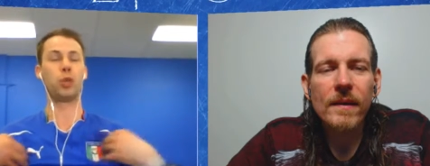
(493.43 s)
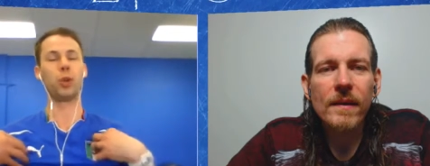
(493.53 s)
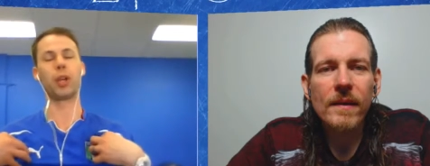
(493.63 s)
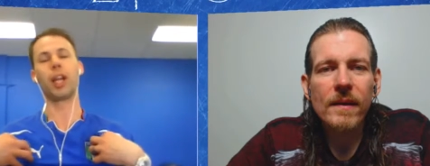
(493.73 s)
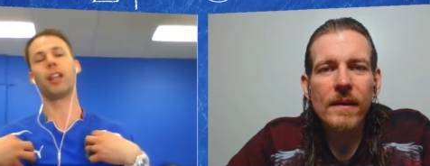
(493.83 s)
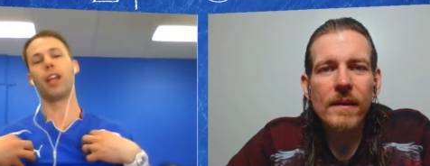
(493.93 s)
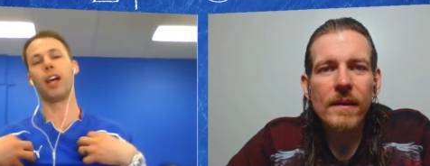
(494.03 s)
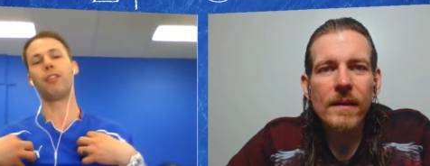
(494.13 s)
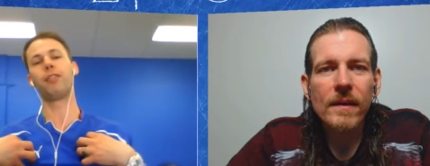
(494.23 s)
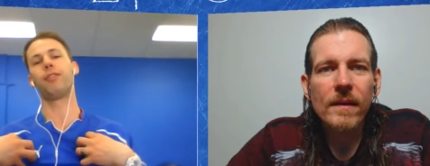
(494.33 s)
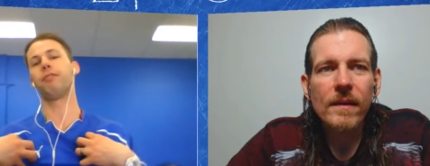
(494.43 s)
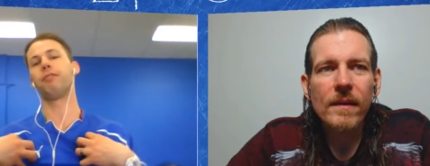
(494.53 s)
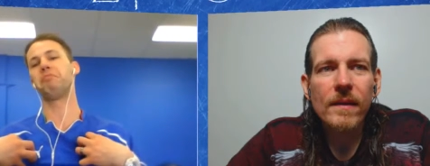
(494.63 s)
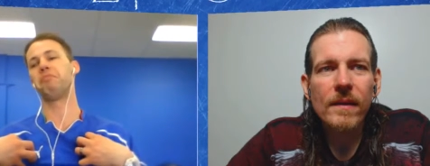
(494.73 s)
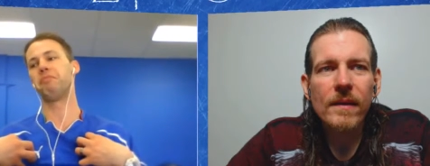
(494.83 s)
Speaker 1: in doing what I love
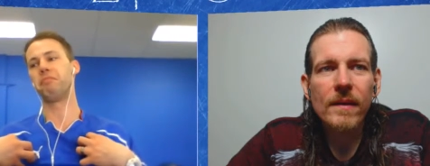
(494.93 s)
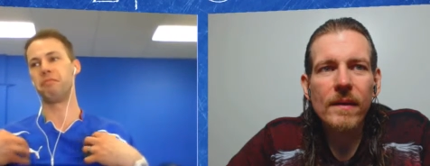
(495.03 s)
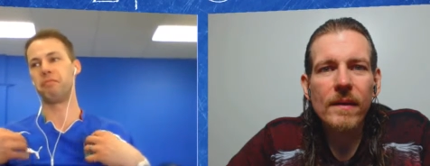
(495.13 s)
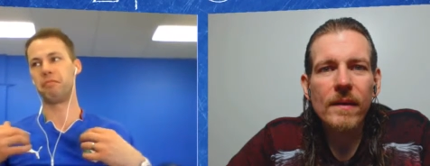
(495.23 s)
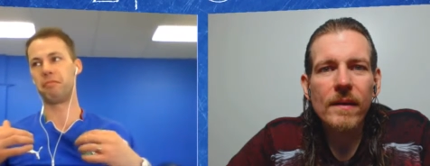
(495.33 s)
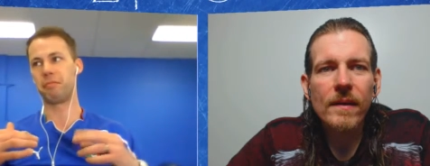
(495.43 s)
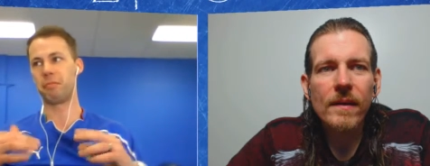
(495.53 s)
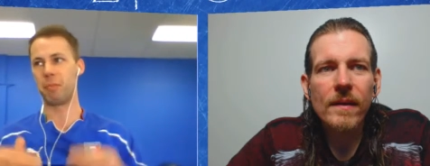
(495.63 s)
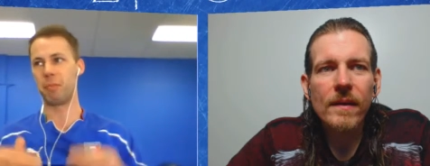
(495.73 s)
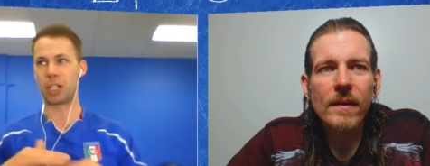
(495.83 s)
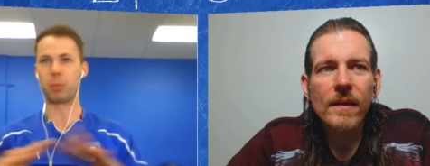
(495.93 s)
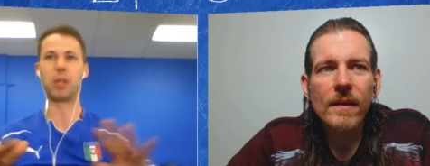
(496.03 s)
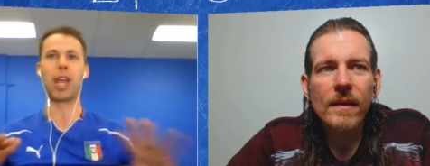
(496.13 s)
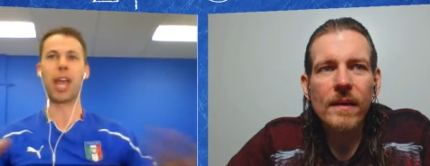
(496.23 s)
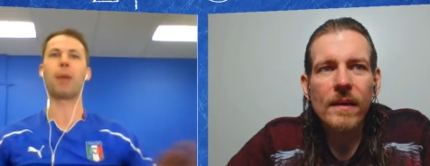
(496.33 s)
makes
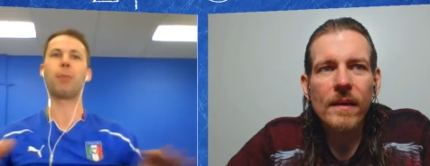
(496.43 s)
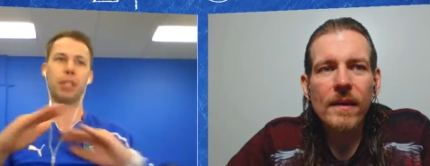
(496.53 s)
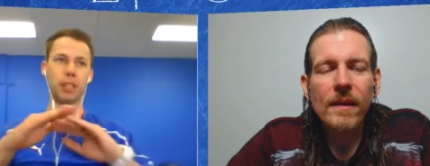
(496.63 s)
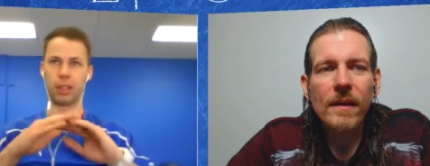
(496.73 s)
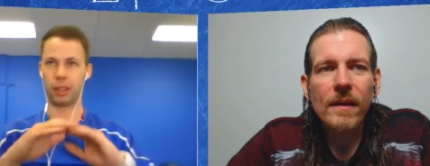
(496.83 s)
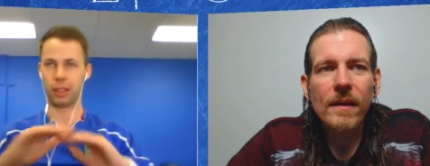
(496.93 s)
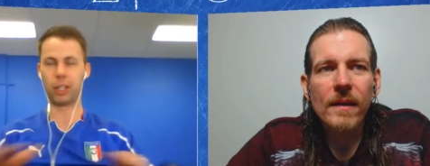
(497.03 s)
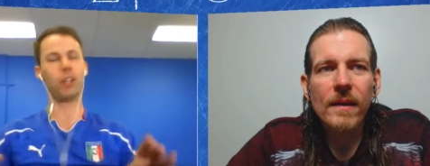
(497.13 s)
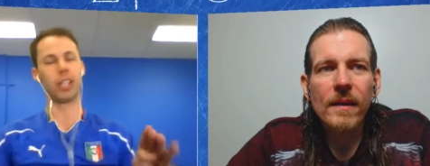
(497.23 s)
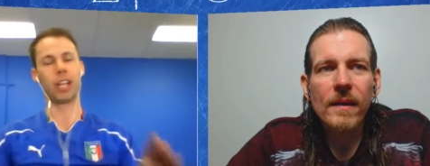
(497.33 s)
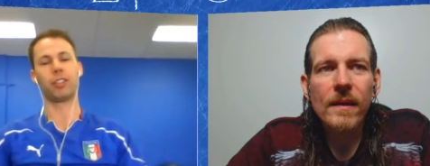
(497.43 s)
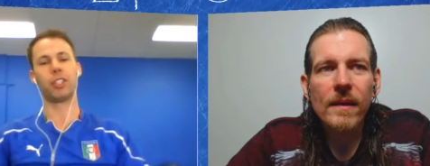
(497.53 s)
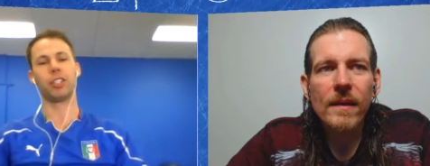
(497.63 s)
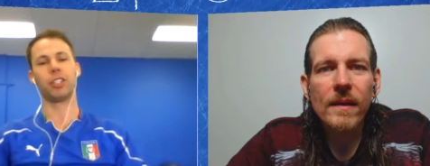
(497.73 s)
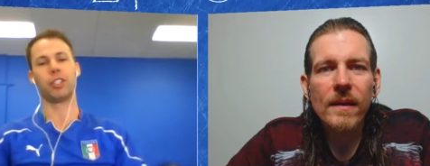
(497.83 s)
me happy literally
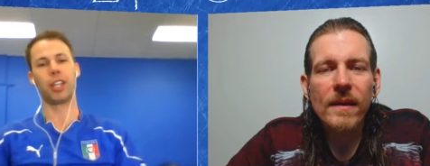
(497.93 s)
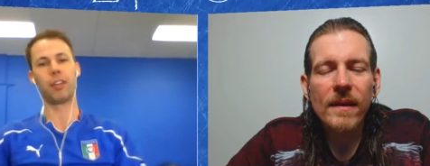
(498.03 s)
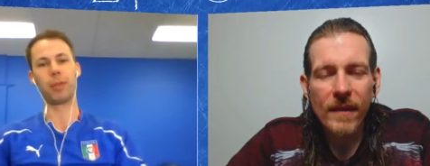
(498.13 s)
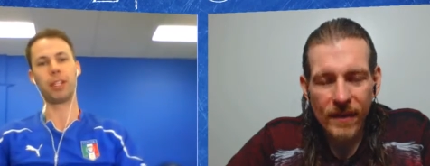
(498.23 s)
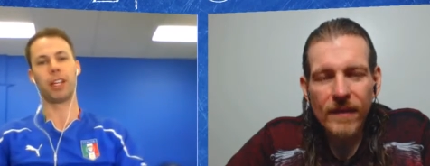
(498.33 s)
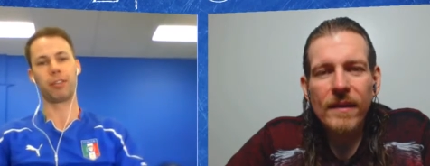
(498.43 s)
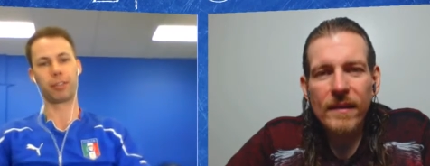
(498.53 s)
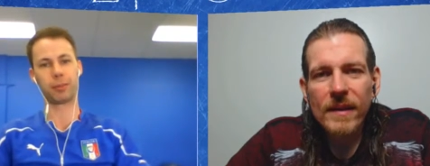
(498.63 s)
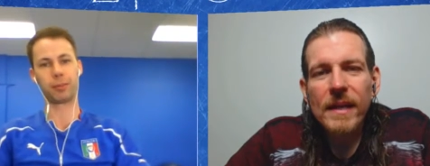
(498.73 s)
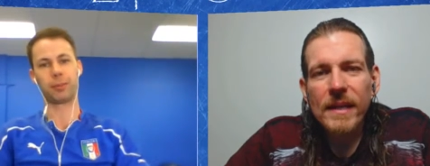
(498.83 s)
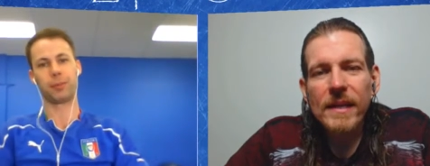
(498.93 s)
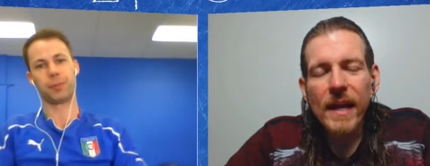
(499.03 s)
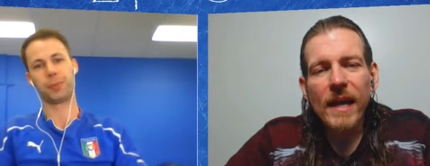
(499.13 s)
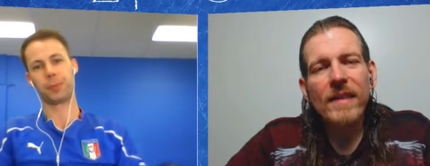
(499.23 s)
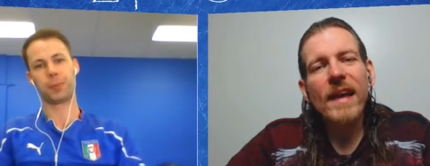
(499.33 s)
every single day of my life.
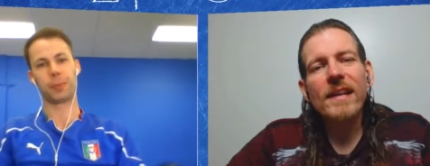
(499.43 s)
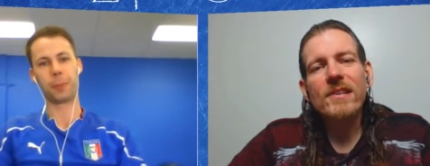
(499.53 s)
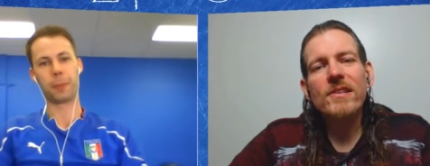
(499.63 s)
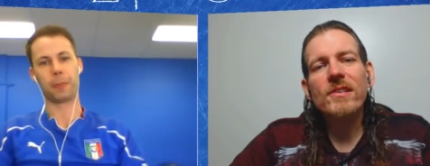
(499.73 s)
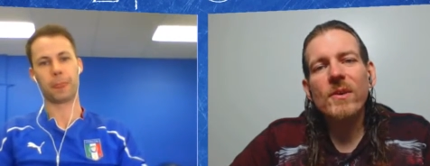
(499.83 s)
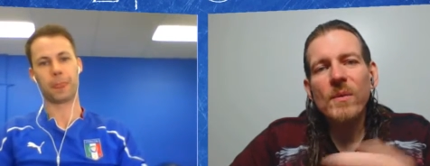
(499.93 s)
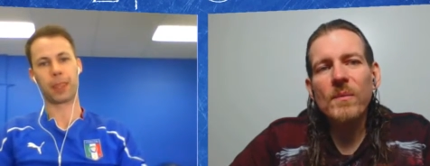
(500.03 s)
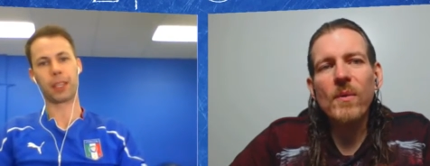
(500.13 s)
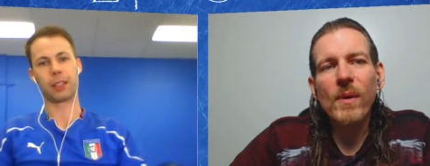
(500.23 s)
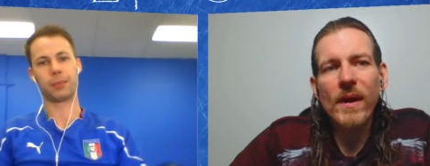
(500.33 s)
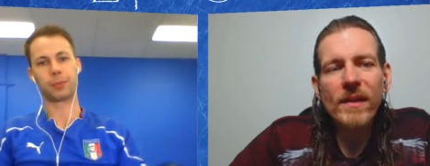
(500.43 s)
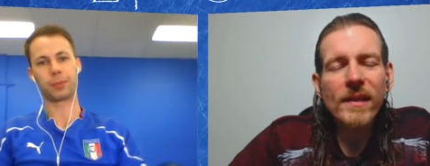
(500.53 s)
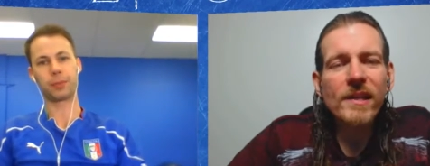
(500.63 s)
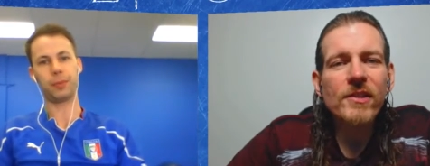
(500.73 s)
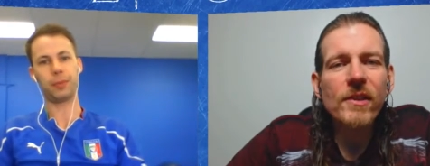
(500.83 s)
Speaker 2: Yeah, and that is so important. I
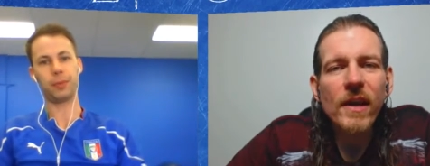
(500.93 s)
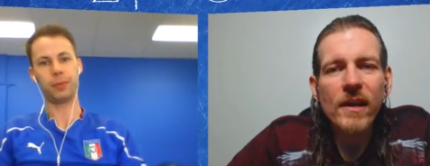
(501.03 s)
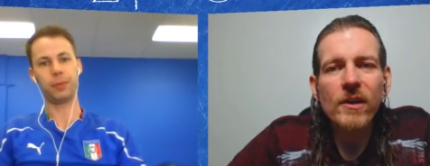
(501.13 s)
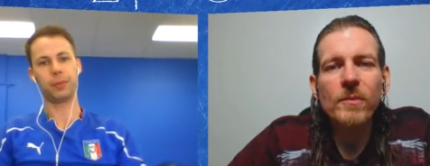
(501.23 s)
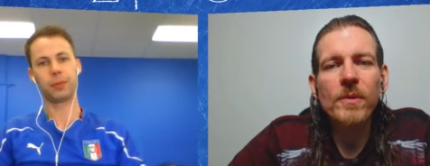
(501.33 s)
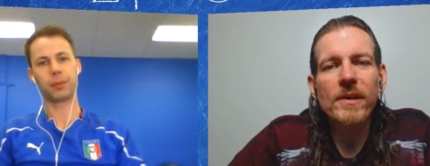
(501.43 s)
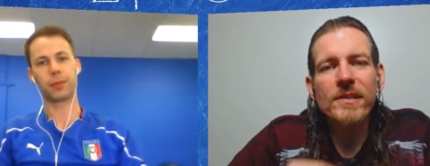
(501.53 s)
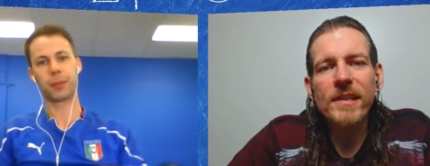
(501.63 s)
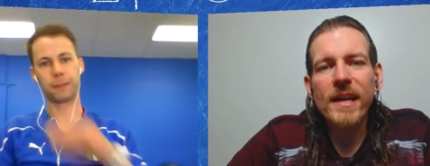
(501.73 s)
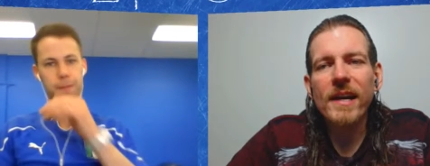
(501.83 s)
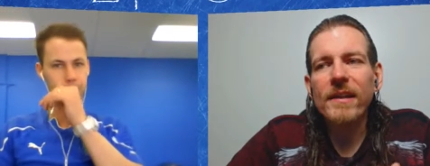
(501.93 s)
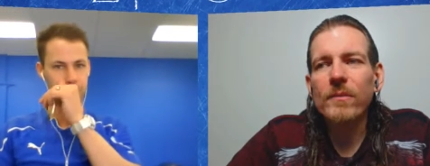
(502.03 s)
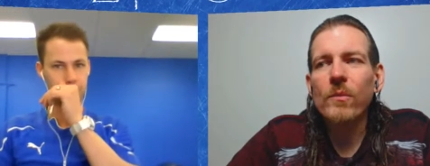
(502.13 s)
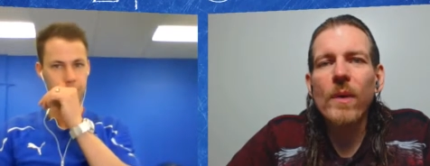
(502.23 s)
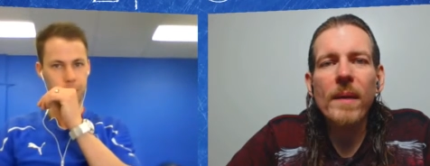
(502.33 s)
think that's a, a good place to kind
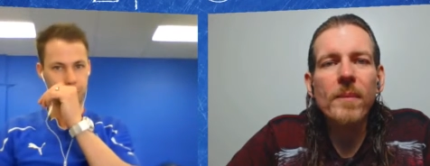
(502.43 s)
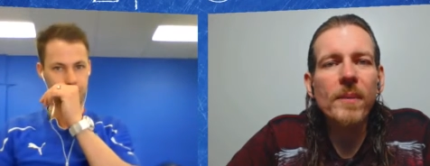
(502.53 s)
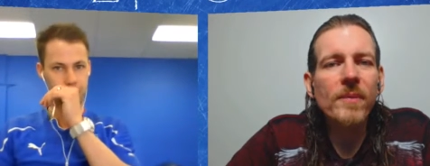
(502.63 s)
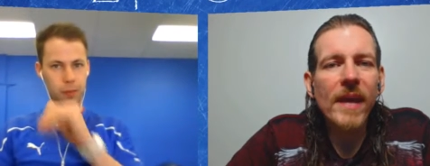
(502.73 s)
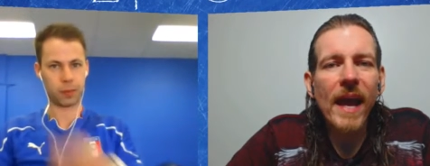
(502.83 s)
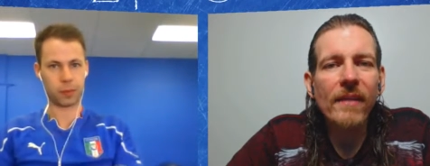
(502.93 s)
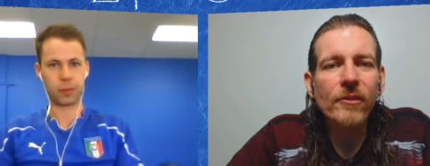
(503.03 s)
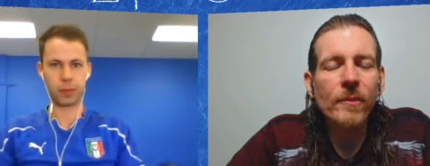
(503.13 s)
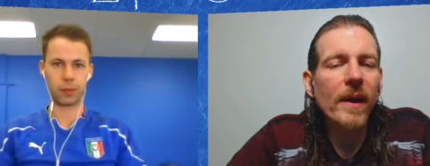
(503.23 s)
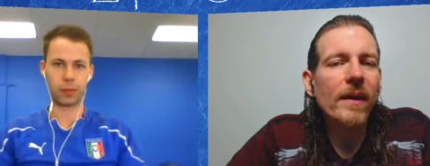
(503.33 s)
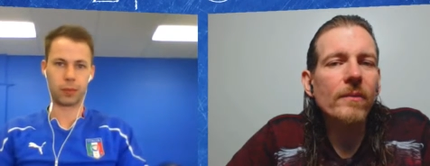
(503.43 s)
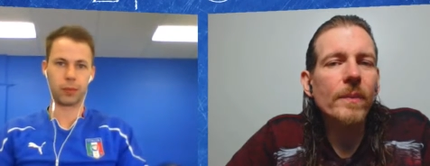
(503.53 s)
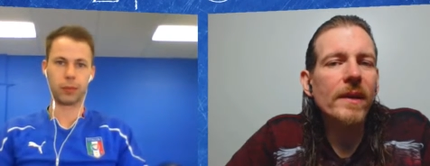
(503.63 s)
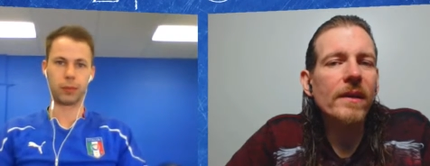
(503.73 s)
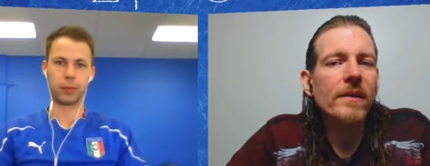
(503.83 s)
of wrap up the aftermath,
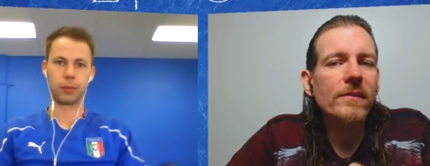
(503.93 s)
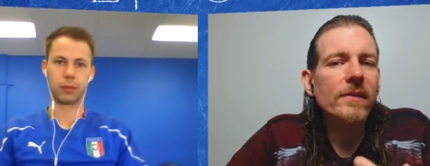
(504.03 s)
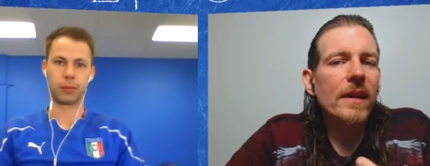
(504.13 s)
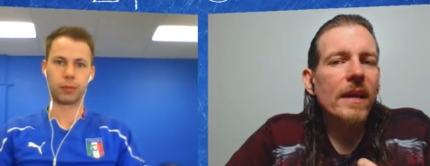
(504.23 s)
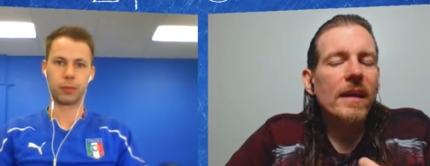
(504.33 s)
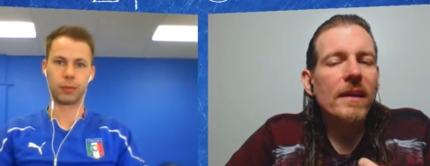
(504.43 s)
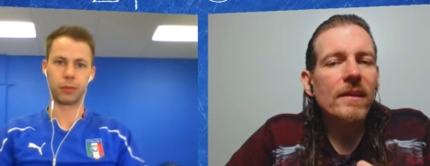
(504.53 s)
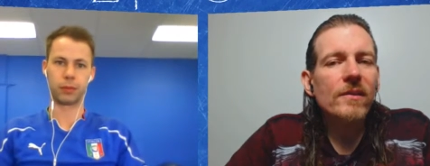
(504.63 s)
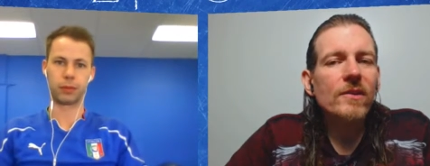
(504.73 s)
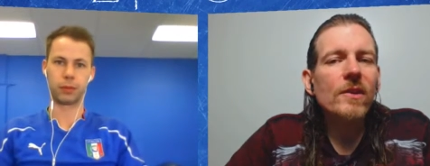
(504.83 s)
because it is